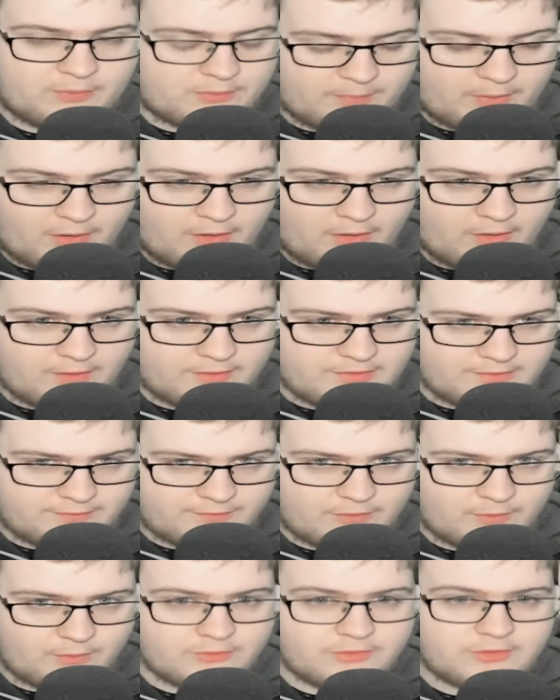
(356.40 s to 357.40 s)
pies
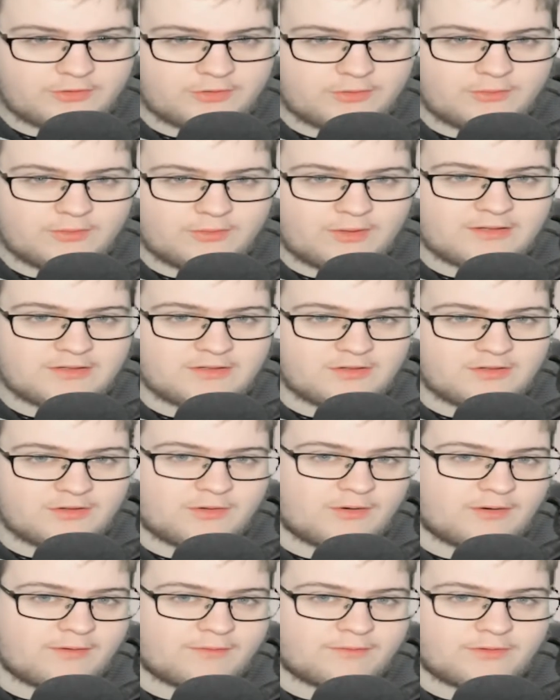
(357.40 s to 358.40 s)
if you want to do that, so you
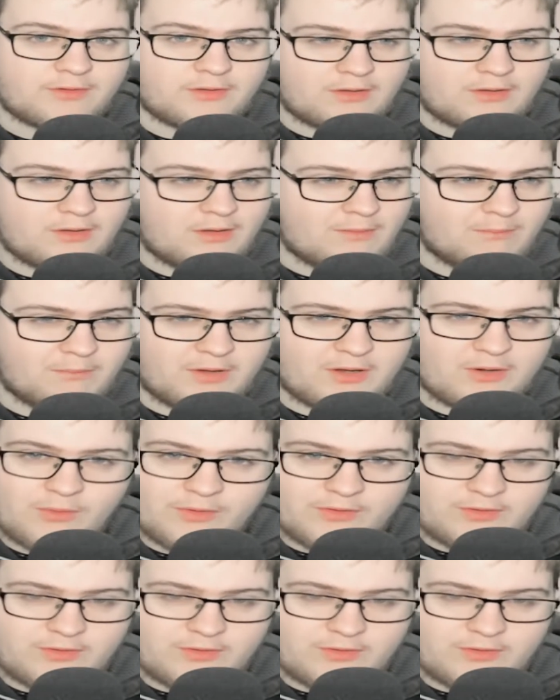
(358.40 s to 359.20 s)
don't have to make one